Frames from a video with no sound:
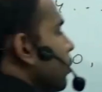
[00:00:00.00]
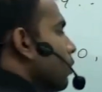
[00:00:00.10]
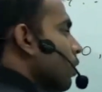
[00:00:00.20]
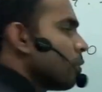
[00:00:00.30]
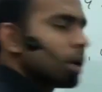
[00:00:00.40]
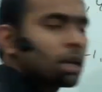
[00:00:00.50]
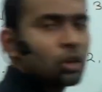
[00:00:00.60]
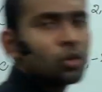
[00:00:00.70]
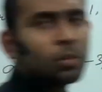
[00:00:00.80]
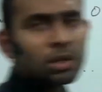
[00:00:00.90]
form where
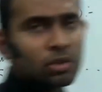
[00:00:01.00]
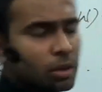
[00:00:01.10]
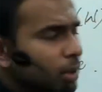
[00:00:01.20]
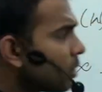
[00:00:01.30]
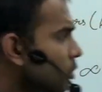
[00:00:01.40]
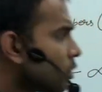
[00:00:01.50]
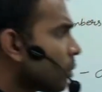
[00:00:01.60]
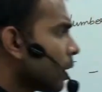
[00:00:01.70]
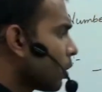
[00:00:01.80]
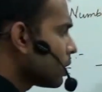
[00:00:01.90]
Q must not be equal to 0,
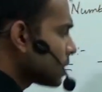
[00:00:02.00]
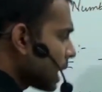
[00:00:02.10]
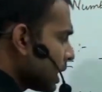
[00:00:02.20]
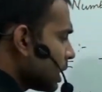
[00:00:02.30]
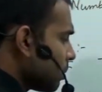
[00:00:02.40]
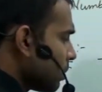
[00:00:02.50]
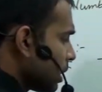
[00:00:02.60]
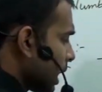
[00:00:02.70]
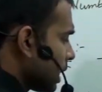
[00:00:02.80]
because any number